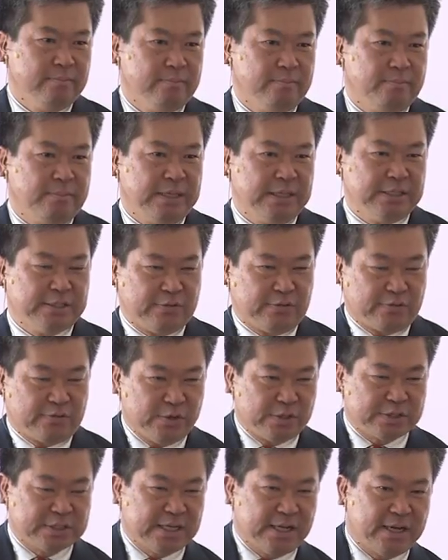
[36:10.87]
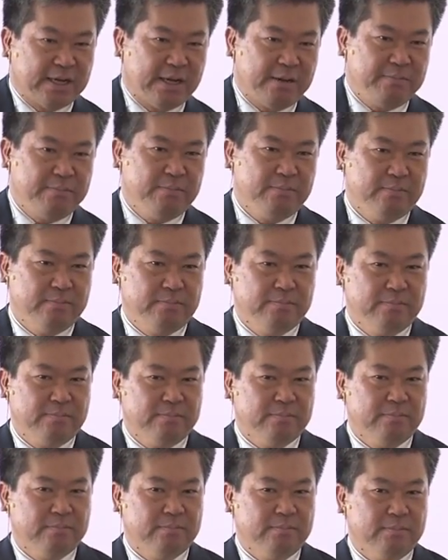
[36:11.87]
Because the first time,
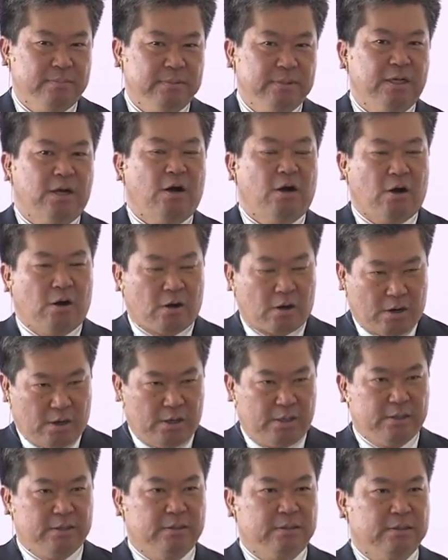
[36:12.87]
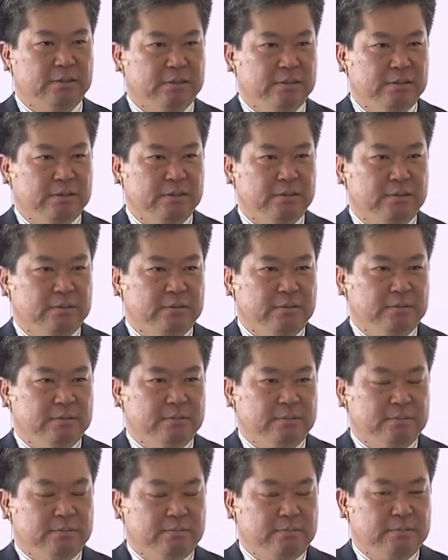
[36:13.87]
hard.
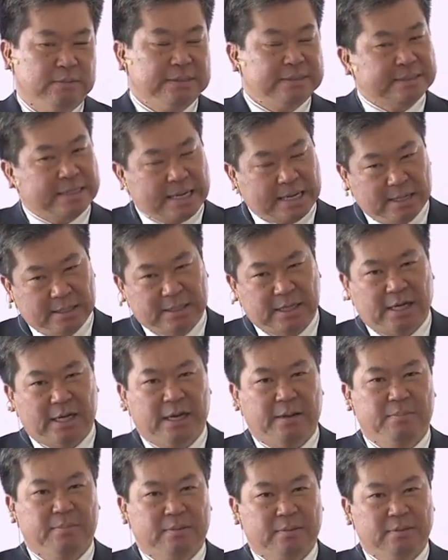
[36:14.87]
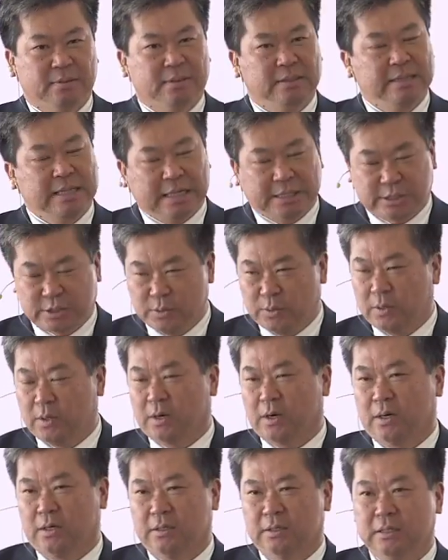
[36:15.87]
Second time, not so
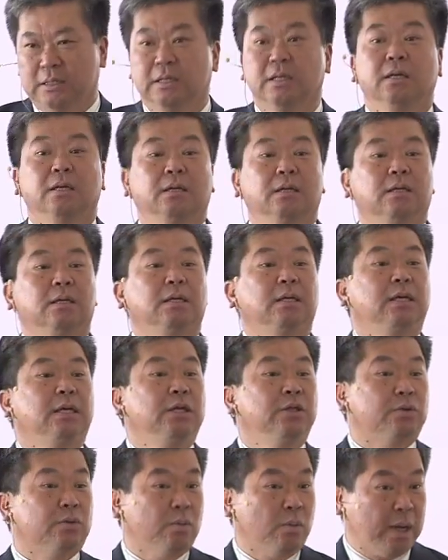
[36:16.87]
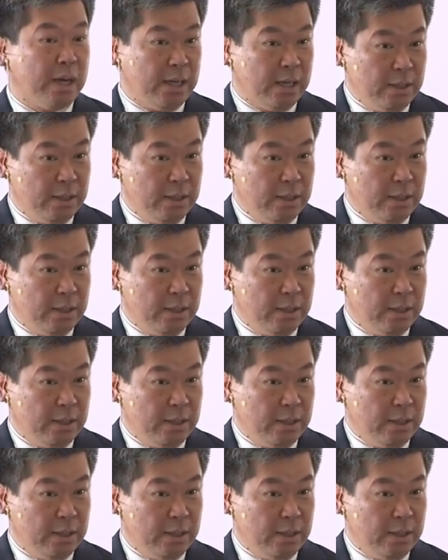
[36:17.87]
hard. Either way.